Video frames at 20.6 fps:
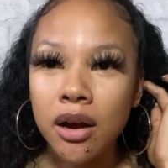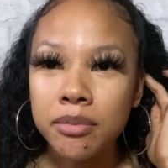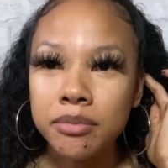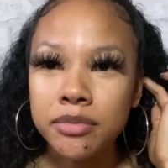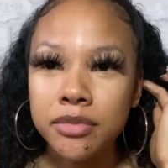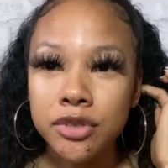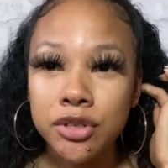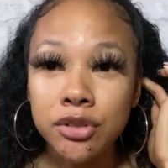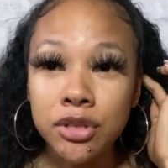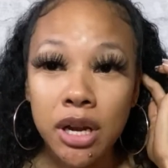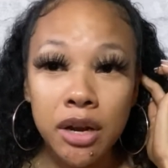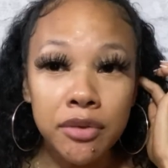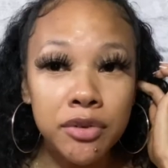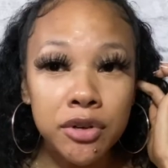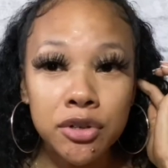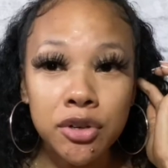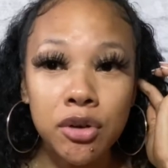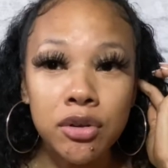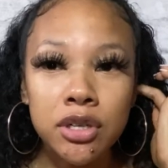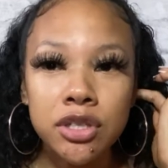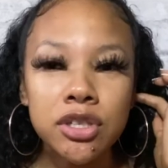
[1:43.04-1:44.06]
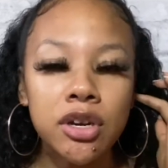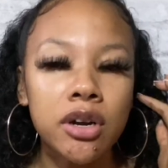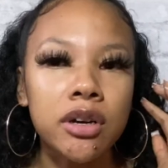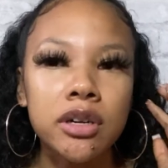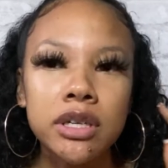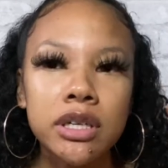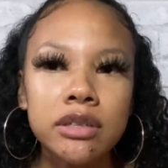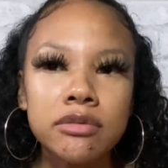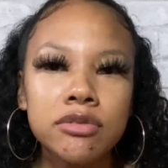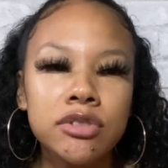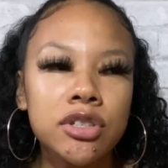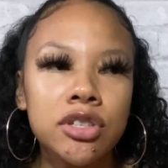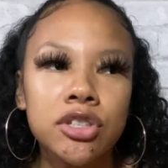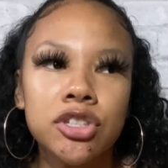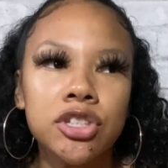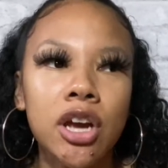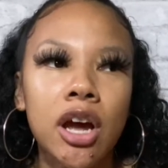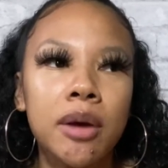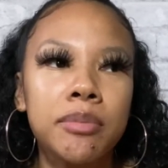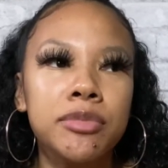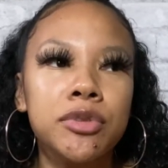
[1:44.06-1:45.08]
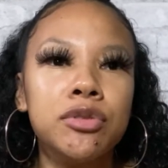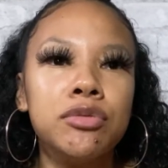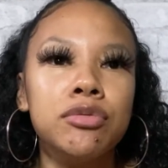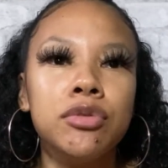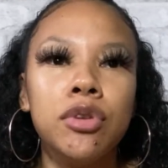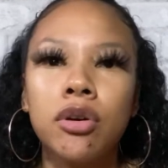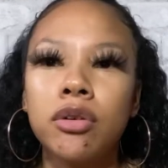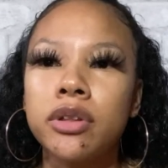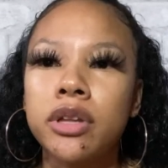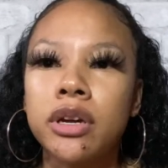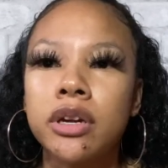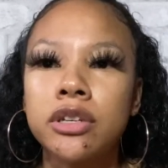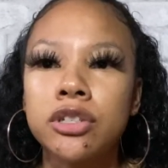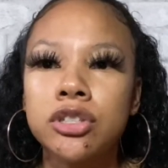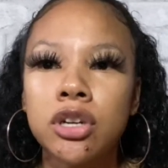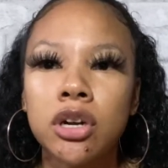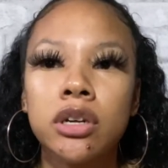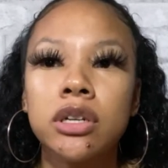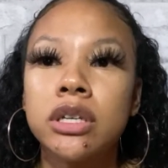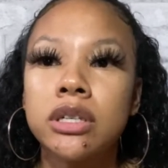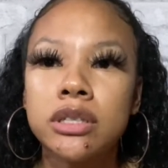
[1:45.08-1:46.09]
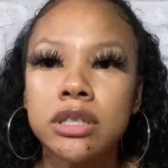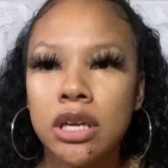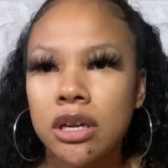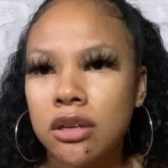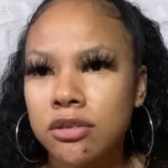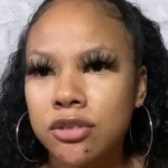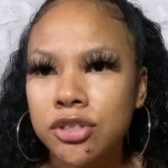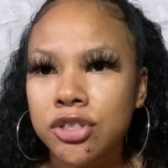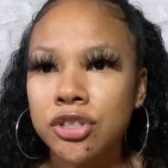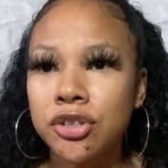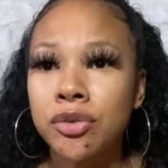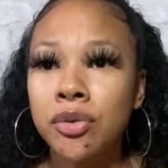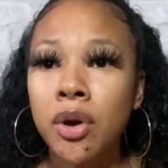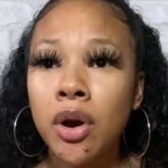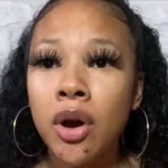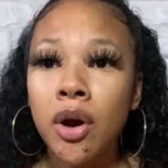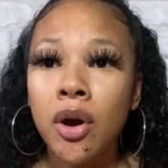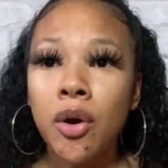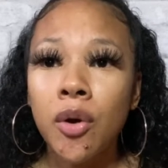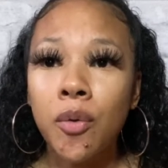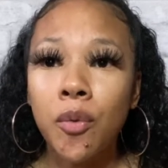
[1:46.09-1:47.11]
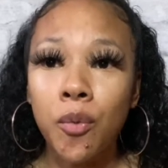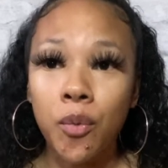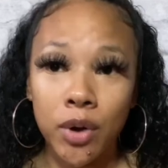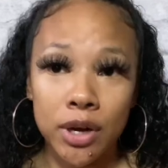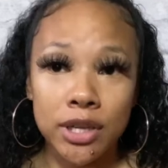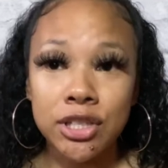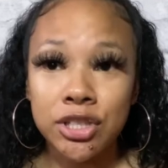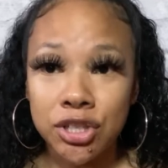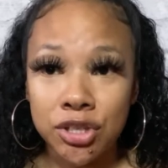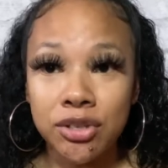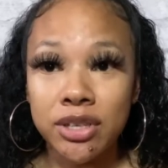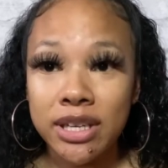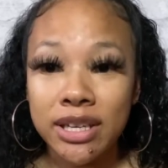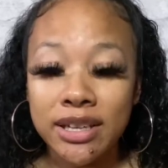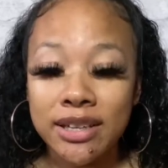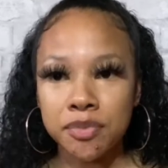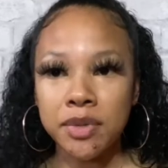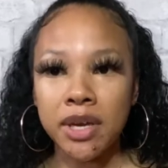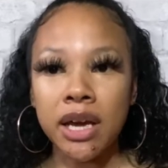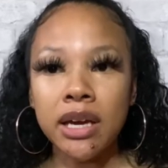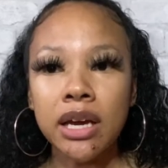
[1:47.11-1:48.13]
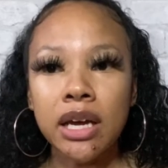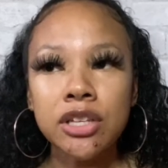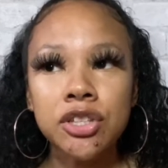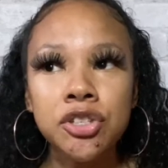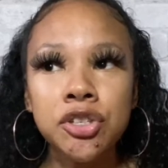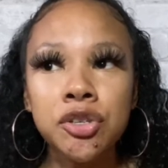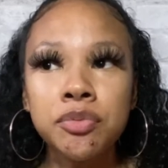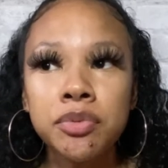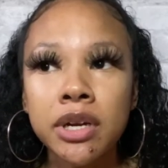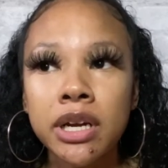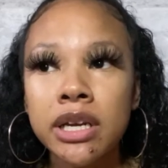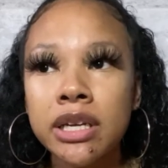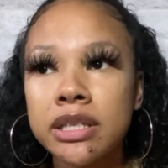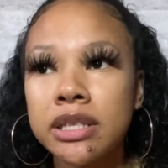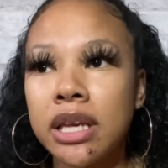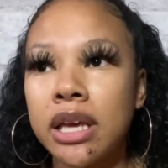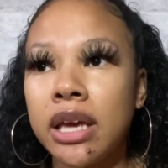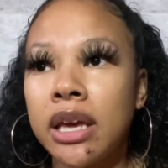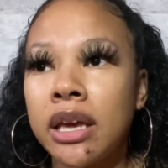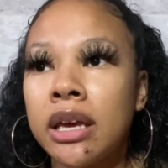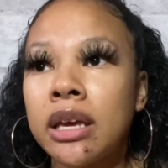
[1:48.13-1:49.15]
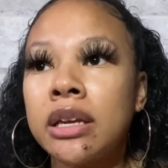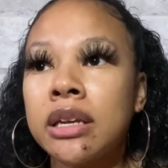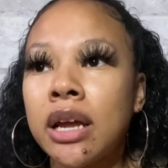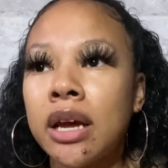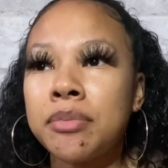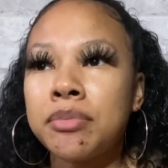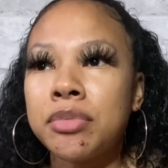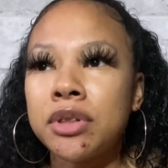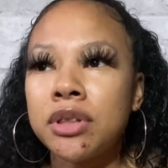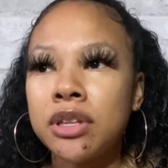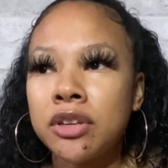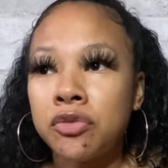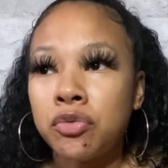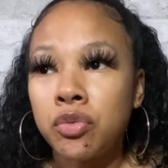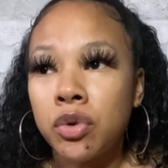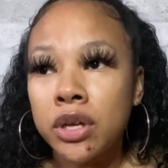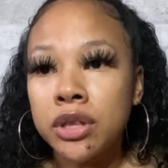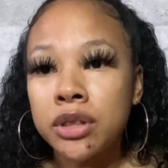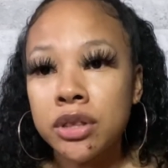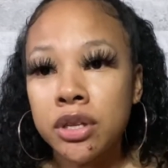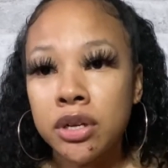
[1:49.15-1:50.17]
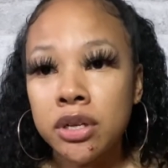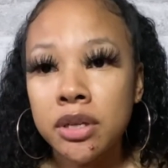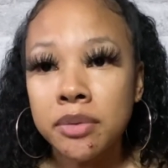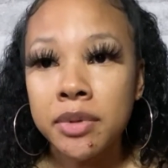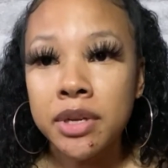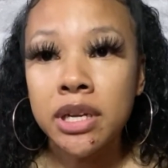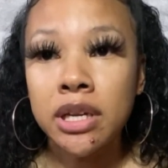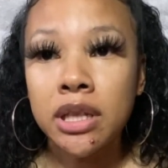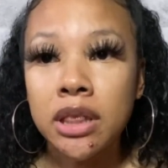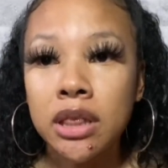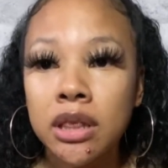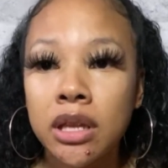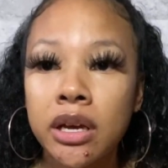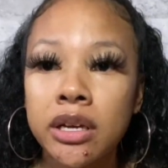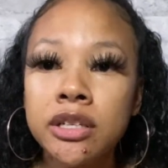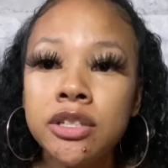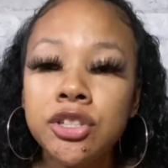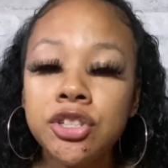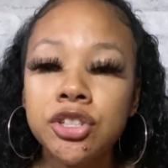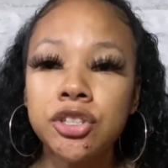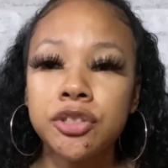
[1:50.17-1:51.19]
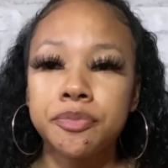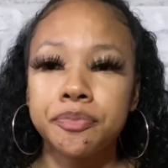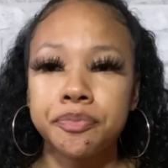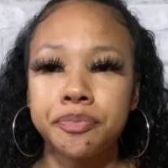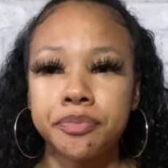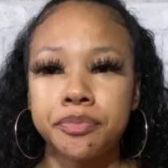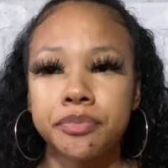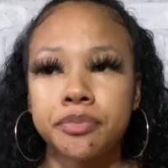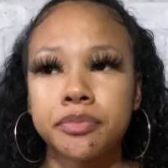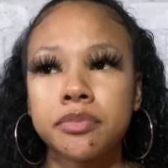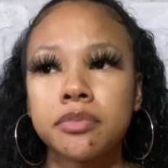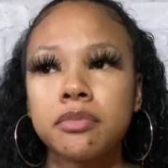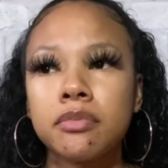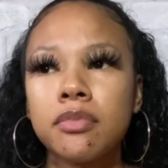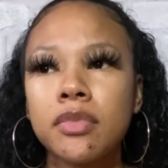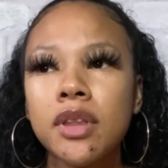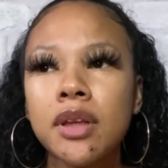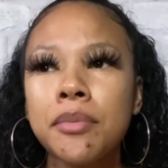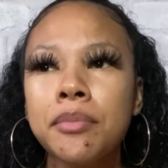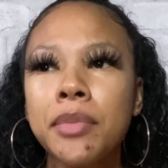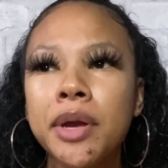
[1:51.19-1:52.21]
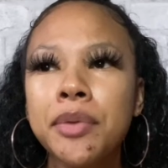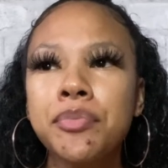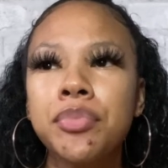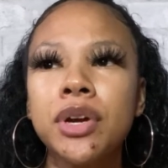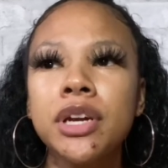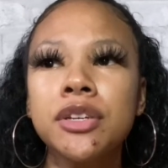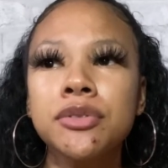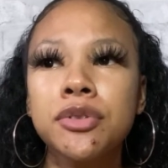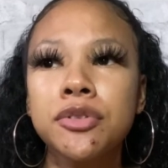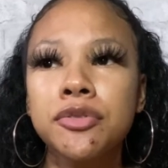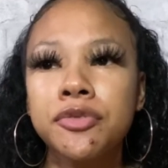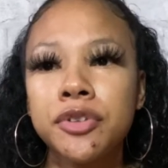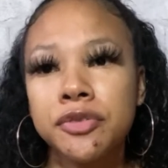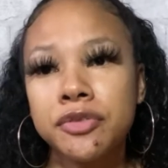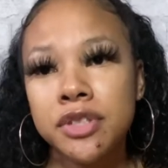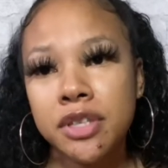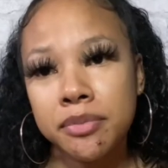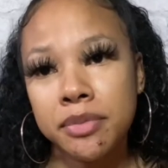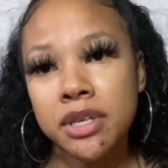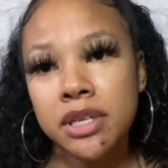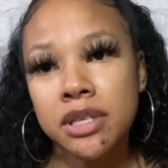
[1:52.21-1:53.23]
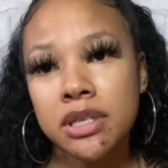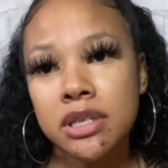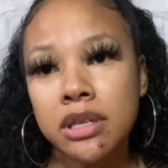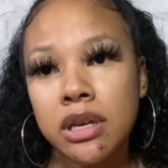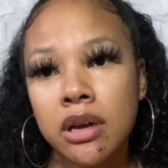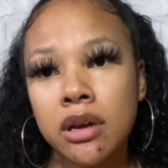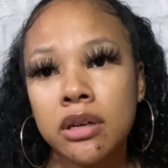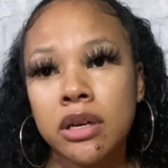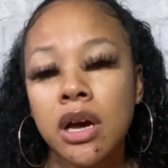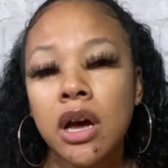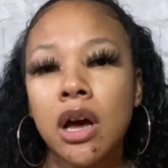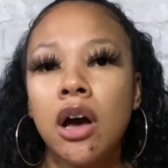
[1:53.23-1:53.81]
You never go to Target to shop. You go there and Target tells you what you need. I got 2 breaks and I believe 1 30-minute lunch. My breaks were 15 minutes long.